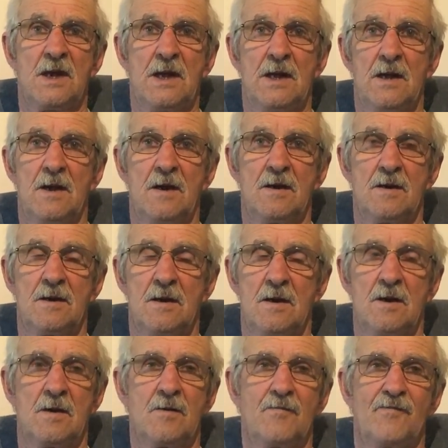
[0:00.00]

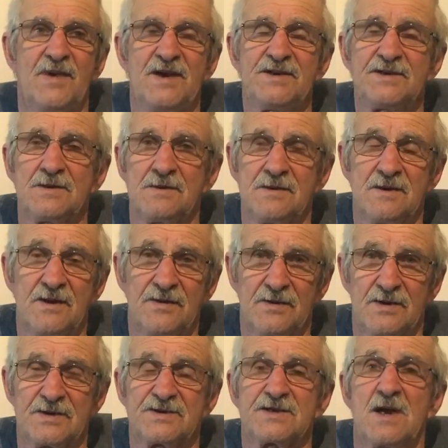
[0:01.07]
And basically nothing
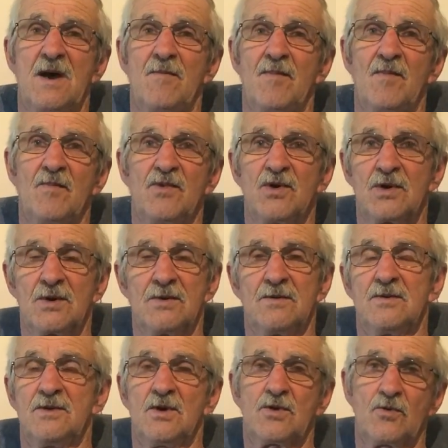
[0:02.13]
could stop them. You could
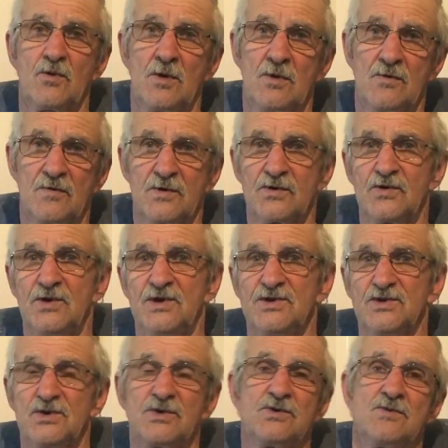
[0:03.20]
run over trees.
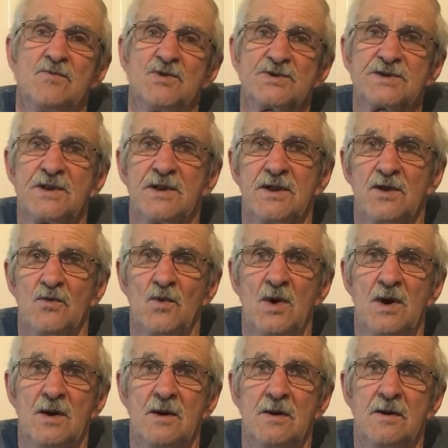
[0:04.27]
You could do most anything you
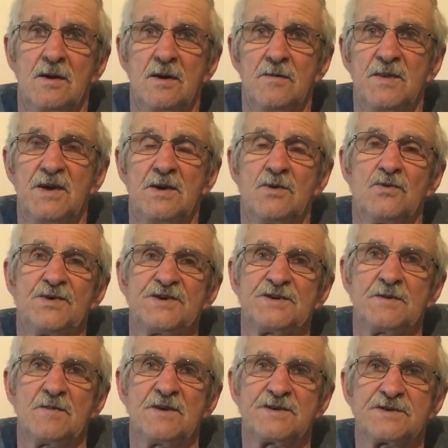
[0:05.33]
wanted. I mean,
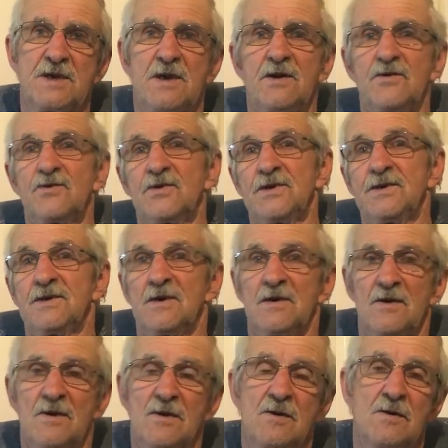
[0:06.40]
reasonably sized tree.
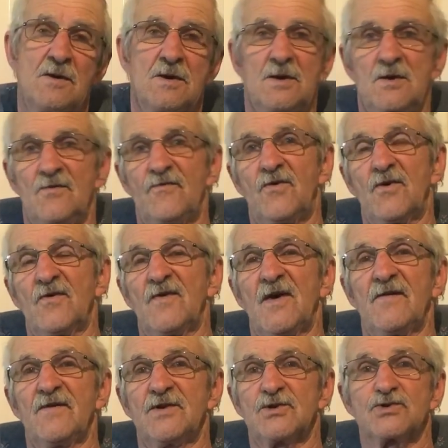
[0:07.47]
4 or
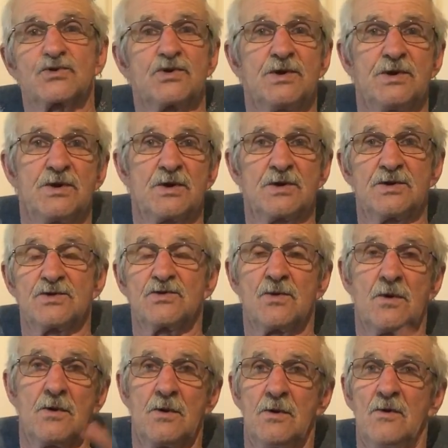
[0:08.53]
5 inch tree, you could just
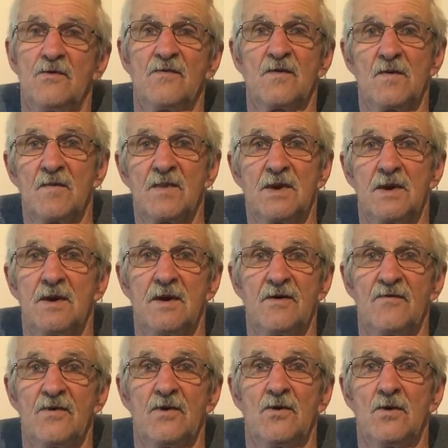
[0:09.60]
run right over them and
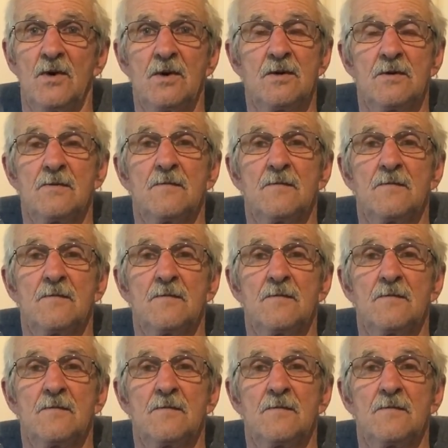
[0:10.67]
never know it.